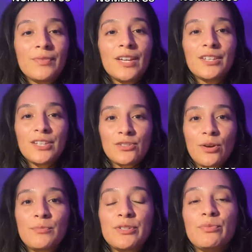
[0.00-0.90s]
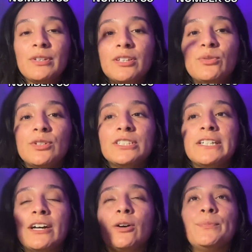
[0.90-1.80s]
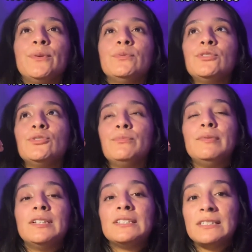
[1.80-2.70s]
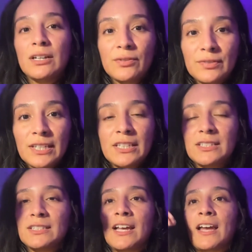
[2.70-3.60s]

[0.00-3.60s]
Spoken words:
This home is really going to help you to be selfless